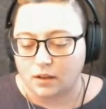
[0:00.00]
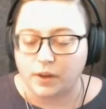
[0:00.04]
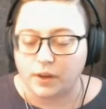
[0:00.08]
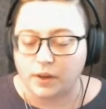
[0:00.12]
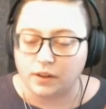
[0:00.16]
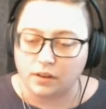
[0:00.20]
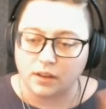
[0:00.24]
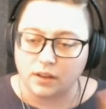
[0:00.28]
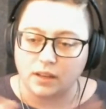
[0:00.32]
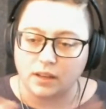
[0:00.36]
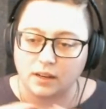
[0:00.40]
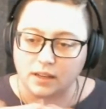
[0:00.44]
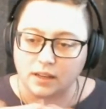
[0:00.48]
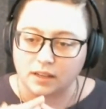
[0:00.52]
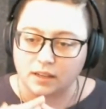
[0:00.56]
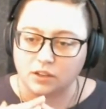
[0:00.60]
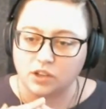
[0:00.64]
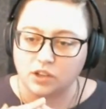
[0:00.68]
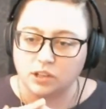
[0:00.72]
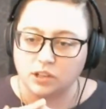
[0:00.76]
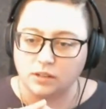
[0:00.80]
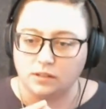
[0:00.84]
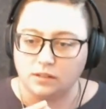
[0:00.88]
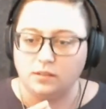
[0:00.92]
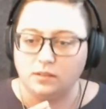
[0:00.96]
weird
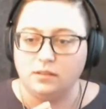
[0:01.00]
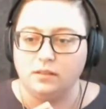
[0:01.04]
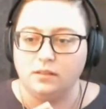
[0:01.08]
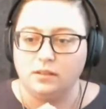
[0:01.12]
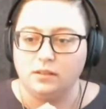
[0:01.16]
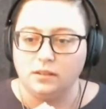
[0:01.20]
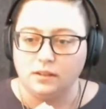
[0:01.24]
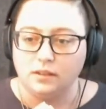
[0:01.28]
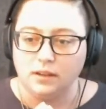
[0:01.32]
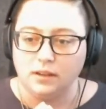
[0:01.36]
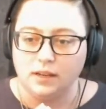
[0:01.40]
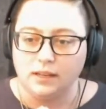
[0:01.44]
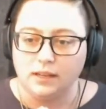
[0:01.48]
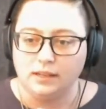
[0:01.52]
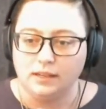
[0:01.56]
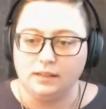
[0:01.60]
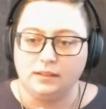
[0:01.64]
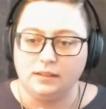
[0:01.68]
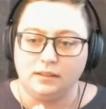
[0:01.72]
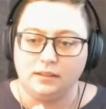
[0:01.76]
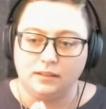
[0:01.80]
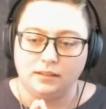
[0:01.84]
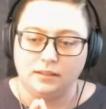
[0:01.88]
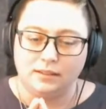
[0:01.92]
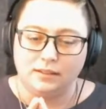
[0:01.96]
connection
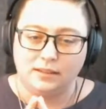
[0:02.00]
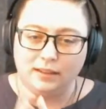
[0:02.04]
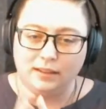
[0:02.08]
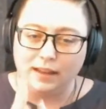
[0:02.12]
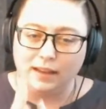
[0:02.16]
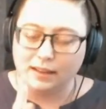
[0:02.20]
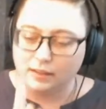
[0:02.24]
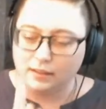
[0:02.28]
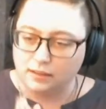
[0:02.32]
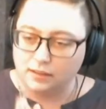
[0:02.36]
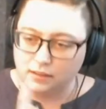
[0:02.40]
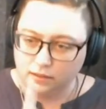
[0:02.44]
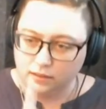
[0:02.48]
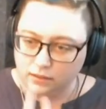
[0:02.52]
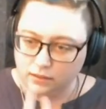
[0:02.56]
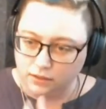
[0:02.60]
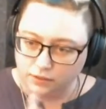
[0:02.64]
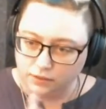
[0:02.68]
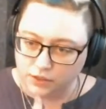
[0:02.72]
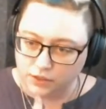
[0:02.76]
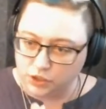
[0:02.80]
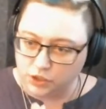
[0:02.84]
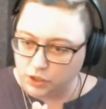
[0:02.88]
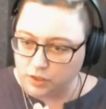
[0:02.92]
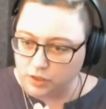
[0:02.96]
and yet still
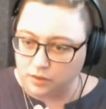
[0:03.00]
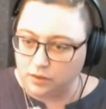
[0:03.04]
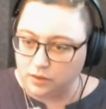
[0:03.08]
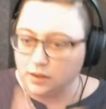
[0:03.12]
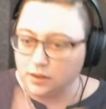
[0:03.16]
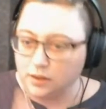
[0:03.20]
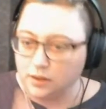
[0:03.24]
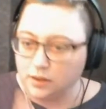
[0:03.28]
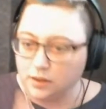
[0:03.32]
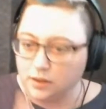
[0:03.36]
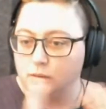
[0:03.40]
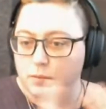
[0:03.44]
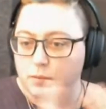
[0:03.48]
division